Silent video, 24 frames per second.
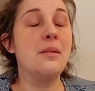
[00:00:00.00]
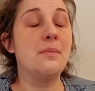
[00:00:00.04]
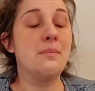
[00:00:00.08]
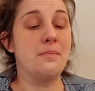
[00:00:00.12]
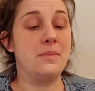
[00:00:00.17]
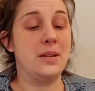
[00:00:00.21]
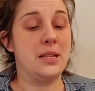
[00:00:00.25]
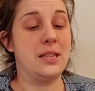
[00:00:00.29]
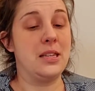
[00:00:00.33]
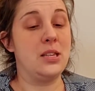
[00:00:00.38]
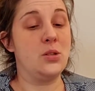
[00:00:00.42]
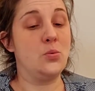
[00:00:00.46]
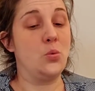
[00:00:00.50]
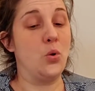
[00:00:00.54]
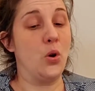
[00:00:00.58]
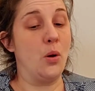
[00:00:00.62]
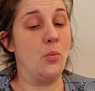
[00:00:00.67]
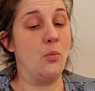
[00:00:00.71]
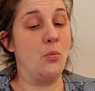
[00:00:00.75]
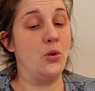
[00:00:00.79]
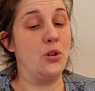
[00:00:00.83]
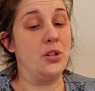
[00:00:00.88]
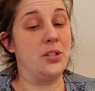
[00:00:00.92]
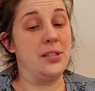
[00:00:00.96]
Mrs.
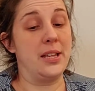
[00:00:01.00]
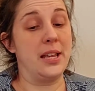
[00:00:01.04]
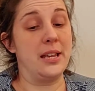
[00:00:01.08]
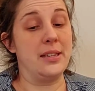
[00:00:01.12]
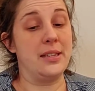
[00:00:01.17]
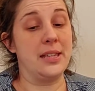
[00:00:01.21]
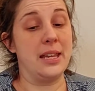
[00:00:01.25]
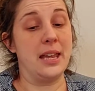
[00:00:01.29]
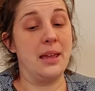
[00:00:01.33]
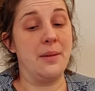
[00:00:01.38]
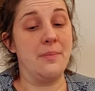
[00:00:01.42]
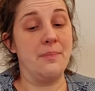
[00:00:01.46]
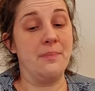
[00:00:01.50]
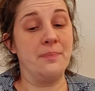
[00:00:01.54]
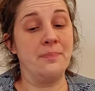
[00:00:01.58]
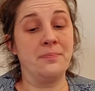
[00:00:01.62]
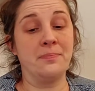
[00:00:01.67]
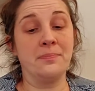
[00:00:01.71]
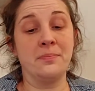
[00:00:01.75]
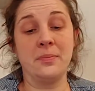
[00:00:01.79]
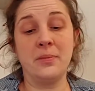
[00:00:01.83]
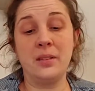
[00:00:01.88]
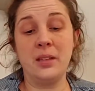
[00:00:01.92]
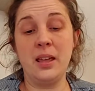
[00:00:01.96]
Wormwood said to him,
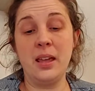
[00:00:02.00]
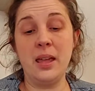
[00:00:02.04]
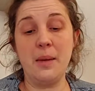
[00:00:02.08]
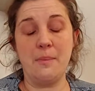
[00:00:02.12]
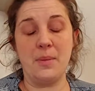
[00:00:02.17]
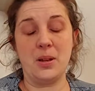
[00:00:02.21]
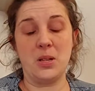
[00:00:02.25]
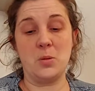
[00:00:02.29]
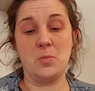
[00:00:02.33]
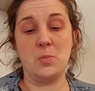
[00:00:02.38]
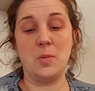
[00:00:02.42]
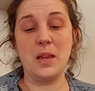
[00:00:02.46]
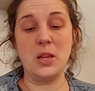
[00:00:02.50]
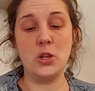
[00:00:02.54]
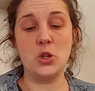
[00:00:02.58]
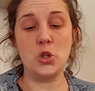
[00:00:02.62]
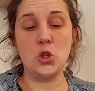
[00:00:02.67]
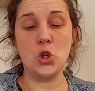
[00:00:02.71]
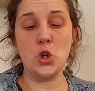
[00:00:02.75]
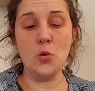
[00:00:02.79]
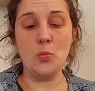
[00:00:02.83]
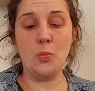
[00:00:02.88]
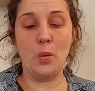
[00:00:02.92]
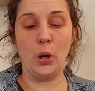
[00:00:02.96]
"It must be
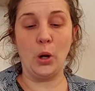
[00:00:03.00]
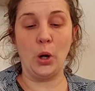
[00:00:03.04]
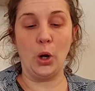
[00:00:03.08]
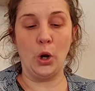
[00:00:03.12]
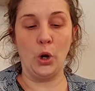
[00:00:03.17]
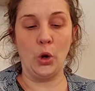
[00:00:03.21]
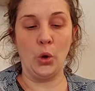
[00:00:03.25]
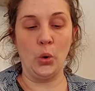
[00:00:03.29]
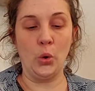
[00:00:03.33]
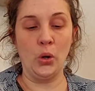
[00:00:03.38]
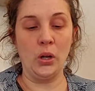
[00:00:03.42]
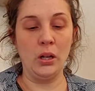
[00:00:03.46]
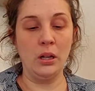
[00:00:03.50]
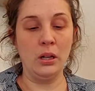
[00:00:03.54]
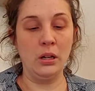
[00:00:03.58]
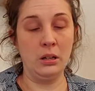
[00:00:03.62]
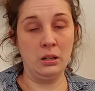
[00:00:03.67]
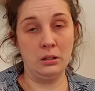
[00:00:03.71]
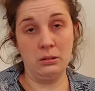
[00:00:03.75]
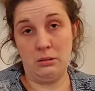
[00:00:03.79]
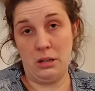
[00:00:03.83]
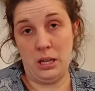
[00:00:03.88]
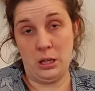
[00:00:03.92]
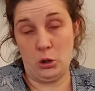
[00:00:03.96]
superglue.
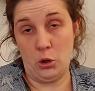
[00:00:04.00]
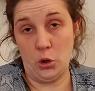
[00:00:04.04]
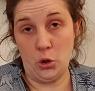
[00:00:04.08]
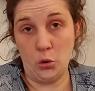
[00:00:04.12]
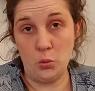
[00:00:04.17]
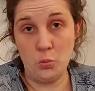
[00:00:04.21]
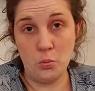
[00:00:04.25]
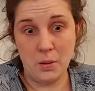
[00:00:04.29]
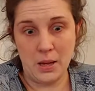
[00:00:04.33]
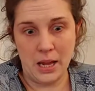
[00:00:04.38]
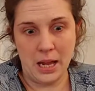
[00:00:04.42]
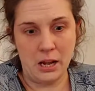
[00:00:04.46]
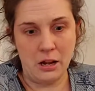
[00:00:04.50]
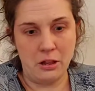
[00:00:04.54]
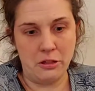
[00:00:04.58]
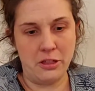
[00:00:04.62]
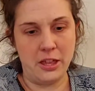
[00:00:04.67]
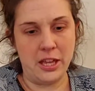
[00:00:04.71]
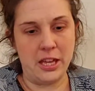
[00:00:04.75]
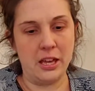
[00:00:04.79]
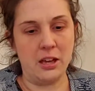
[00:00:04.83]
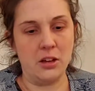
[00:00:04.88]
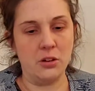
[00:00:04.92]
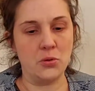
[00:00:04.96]
It couldn't be
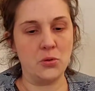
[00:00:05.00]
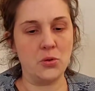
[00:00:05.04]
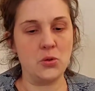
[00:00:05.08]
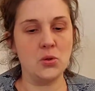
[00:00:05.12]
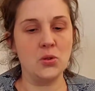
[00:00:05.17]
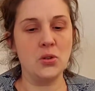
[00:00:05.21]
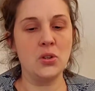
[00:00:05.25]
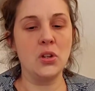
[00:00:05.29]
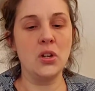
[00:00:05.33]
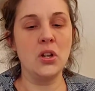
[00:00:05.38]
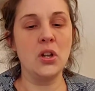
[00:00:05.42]
anything else.